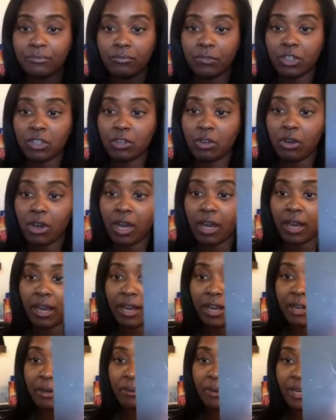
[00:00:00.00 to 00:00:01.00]
Your
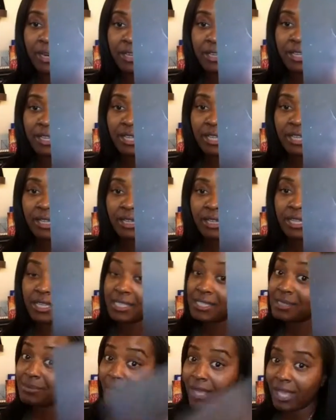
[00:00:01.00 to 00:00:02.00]
hard work
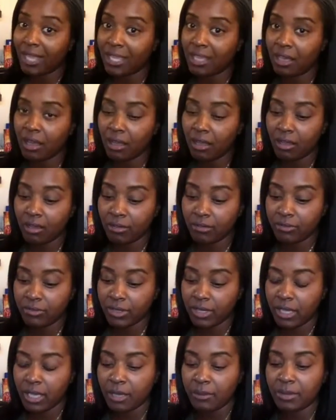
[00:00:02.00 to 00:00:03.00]
is paying off,
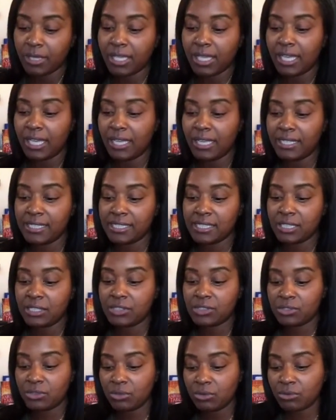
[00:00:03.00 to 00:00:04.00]
because
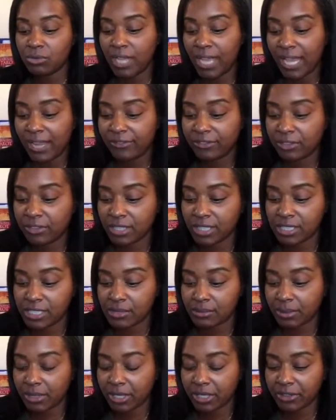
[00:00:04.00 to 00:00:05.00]
soon after this
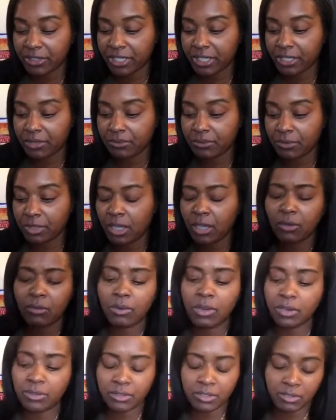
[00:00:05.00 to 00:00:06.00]
period,
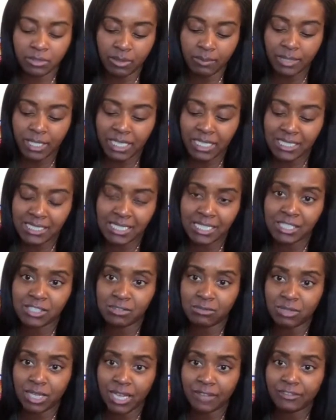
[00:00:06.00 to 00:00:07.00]
well, I'm not going to say
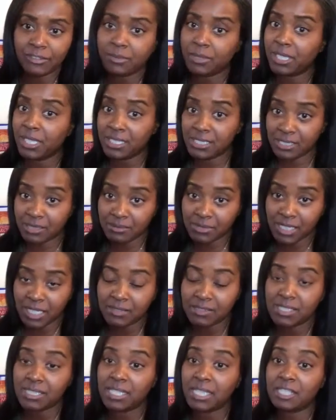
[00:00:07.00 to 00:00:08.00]
soon after, because
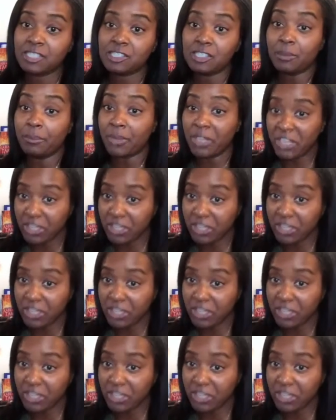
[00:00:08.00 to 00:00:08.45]
sometimes it takes a